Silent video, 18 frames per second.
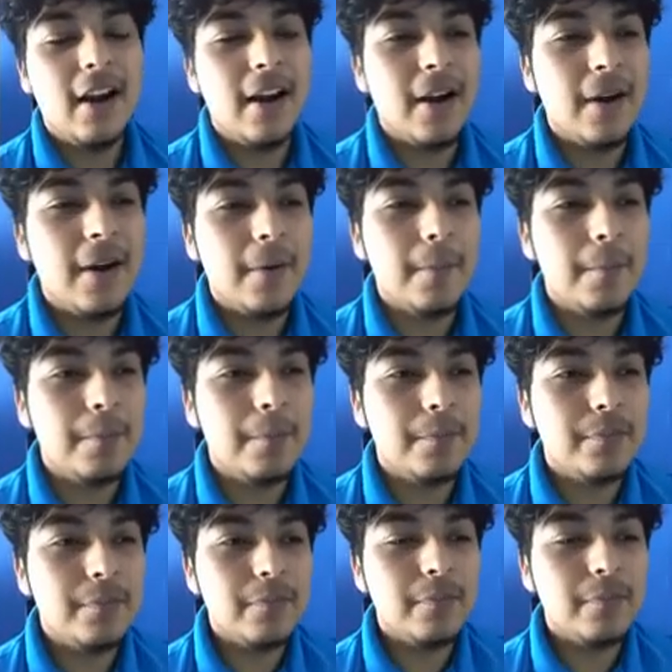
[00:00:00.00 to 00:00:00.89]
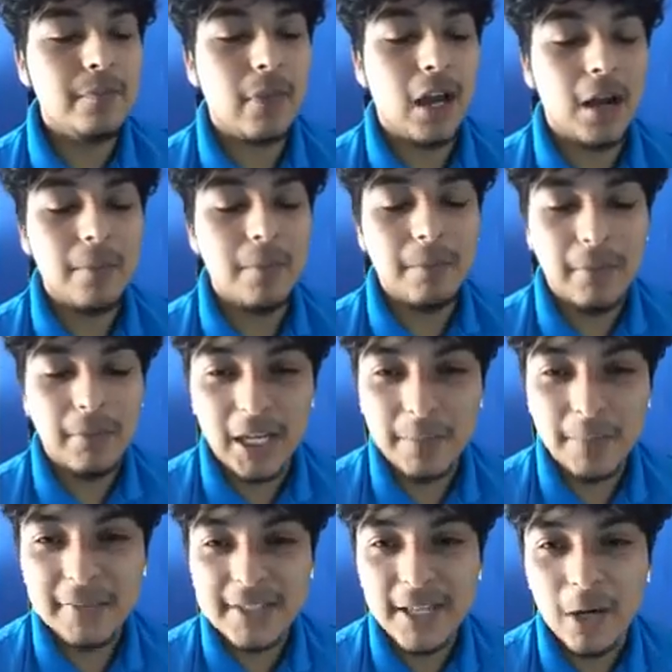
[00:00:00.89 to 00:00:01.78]
Um, my
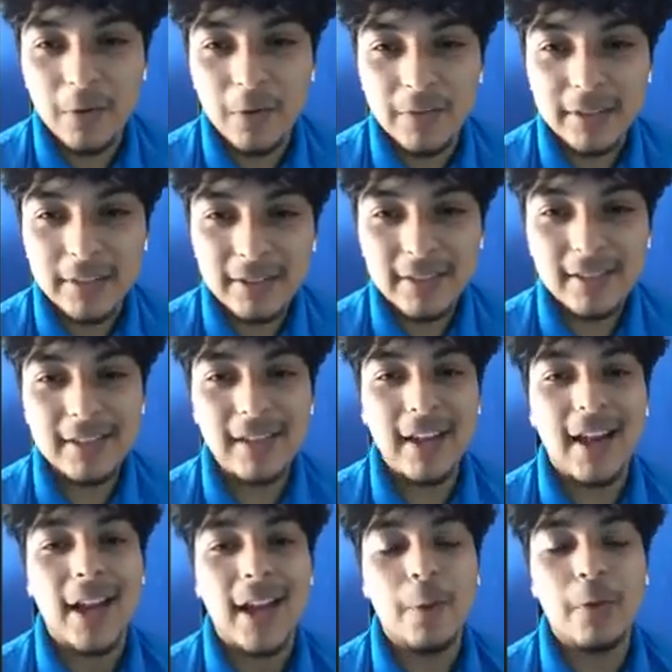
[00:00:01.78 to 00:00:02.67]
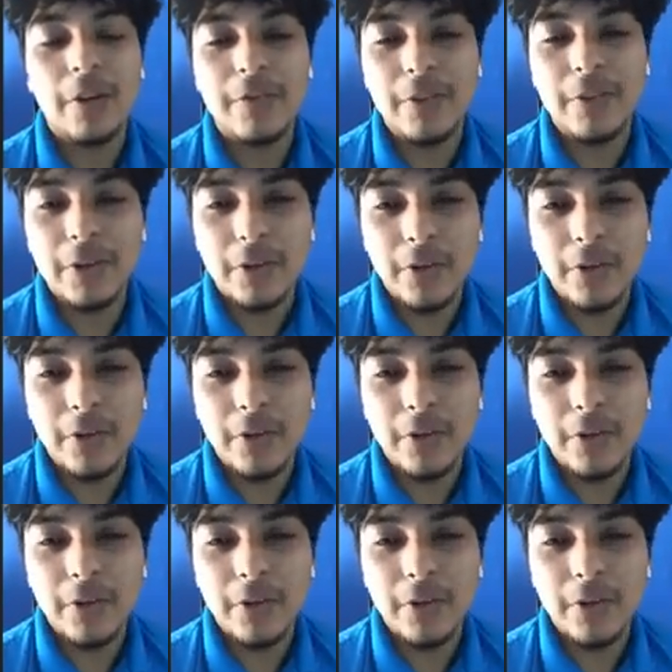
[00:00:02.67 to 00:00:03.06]
name is Kelvin. I work for